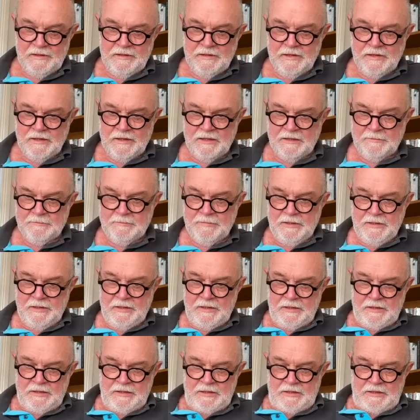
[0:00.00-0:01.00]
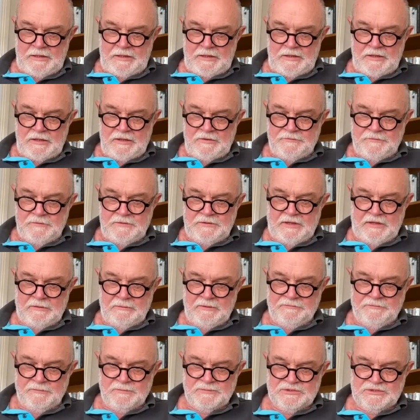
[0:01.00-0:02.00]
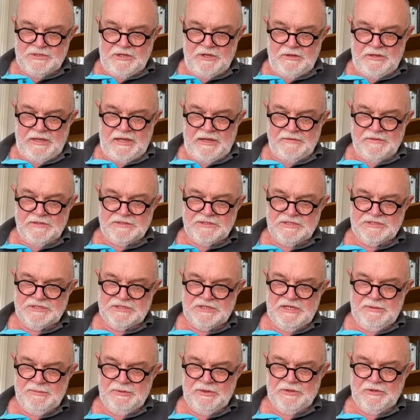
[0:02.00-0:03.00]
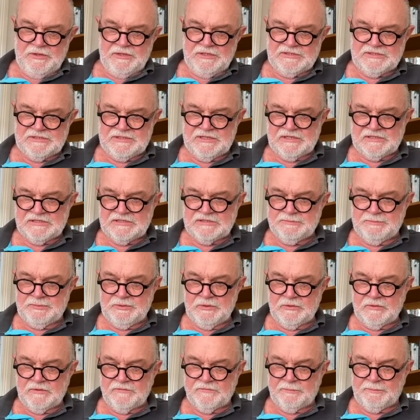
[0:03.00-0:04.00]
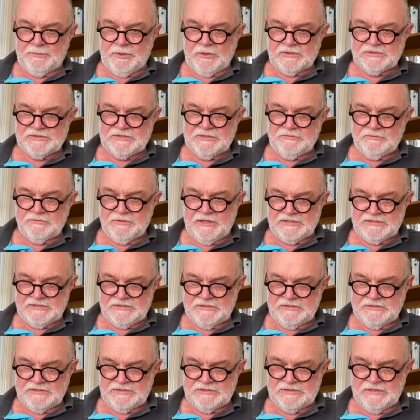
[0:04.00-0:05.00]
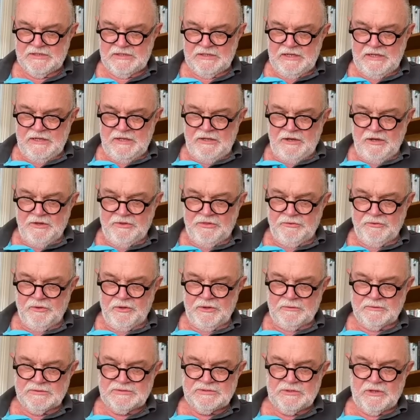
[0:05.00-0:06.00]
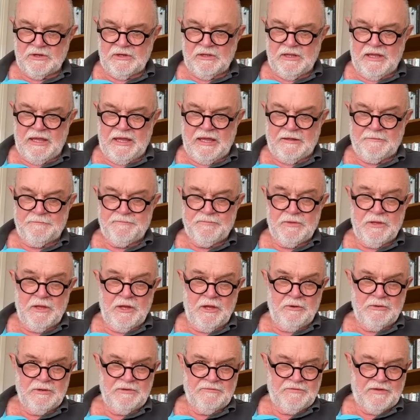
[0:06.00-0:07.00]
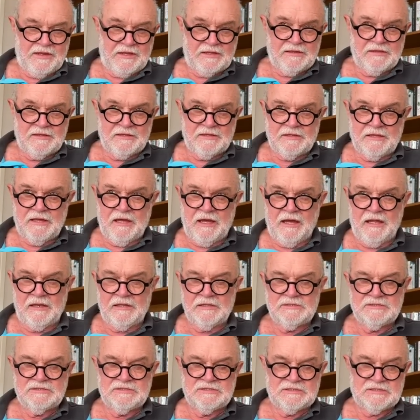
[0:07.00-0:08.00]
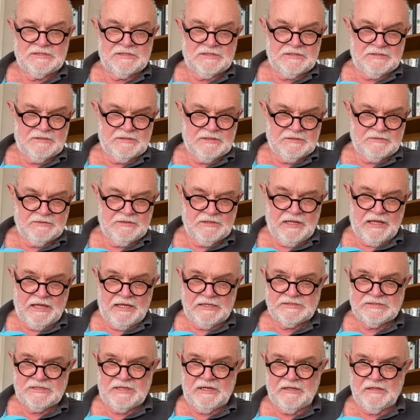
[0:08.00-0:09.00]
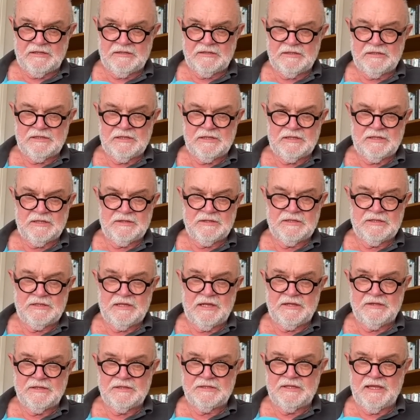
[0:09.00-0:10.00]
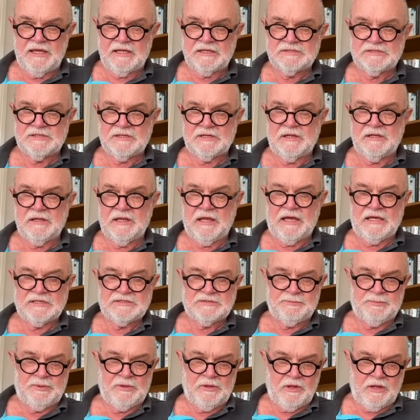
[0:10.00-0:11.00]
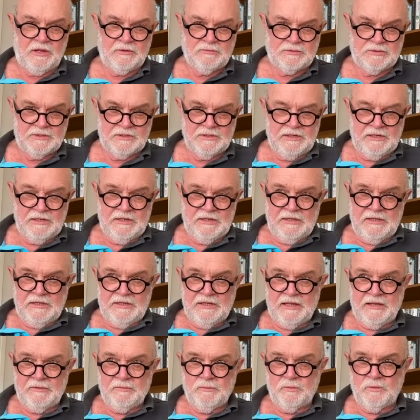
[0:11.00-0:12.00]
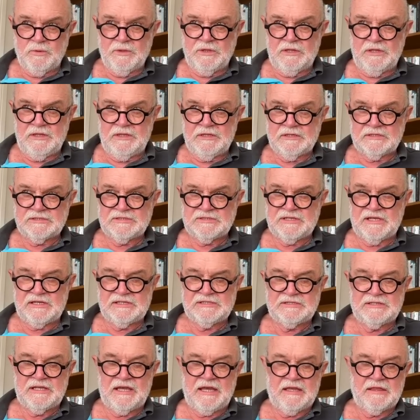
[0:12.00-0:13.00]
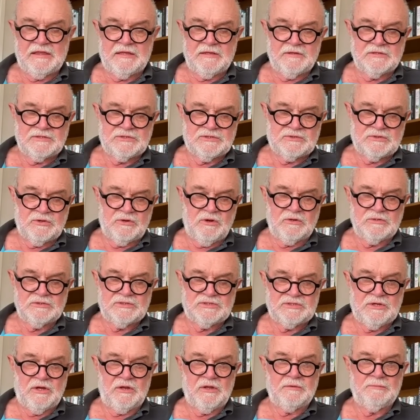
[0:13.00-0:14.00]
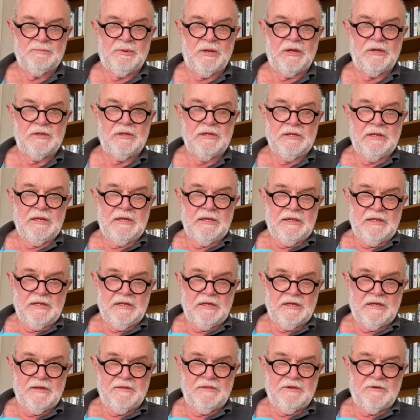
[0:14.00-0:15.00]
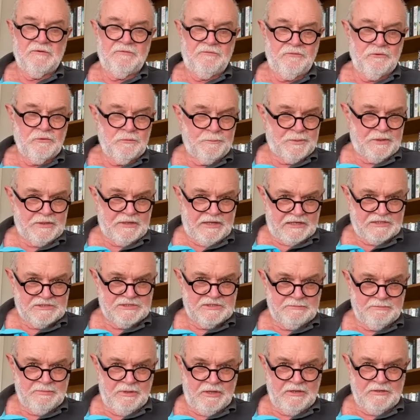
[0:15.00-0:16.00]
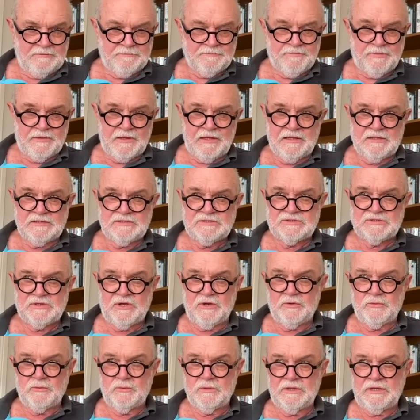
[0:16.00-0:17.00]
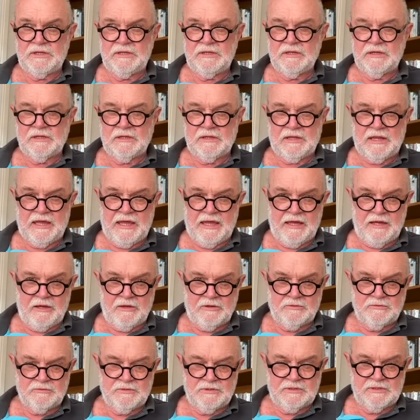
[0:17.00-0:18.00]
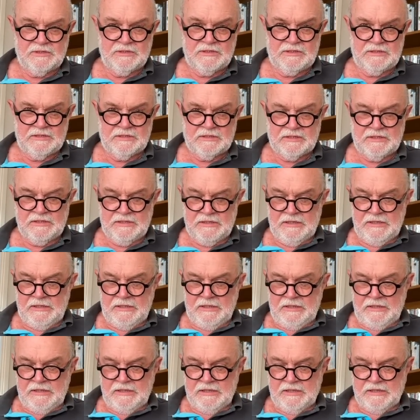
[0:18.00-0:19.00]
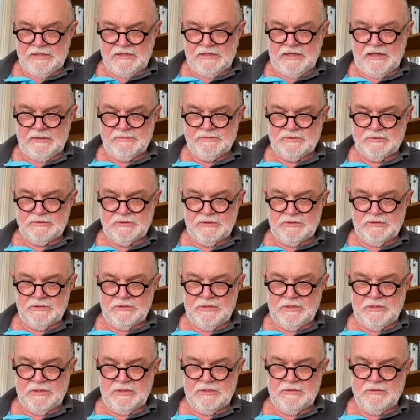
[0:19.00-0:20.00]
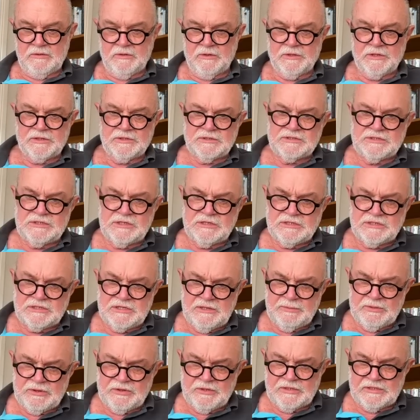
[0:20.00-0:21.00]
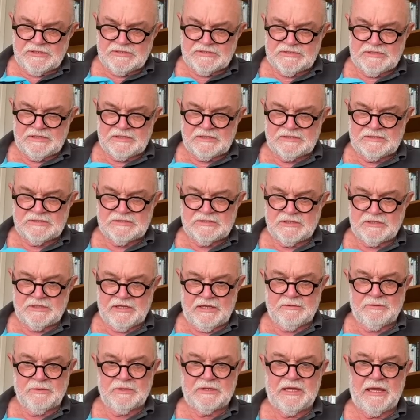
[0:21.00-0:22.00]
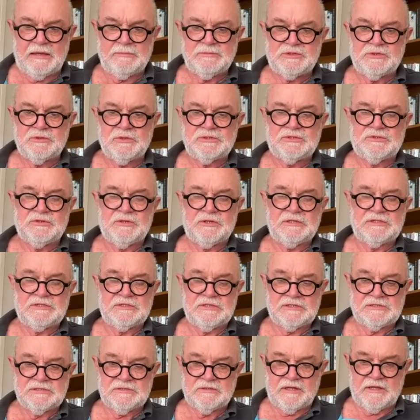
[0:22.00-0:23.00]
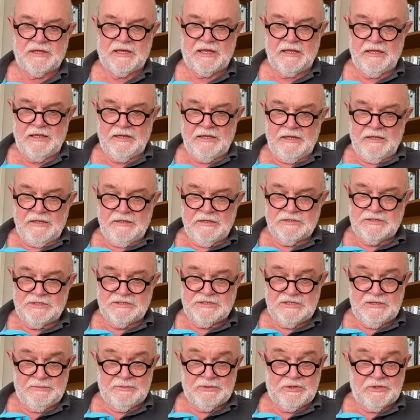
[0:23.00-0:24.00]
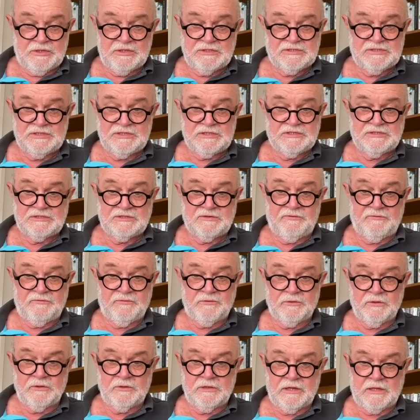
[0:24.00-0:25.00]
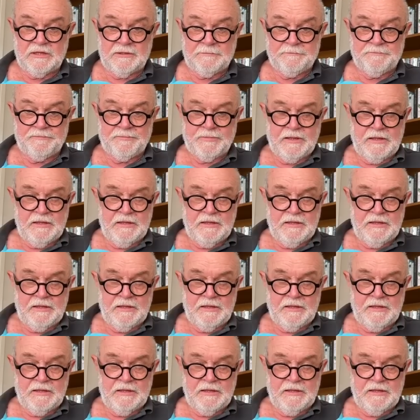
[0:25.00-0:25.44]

For another one from Johan, the Toshiba 36 is built of epoxy resins. I thought that was not allowed. No, in fact, the hull is a glass hull, and the decks are glass plywood. And we assess that, a strong, solid boat. They're a full production boat, and so we allow the Cape George. On the Toshiba 36, okay, well, Cape George 36 is like that. The Toshiba 36 is a full...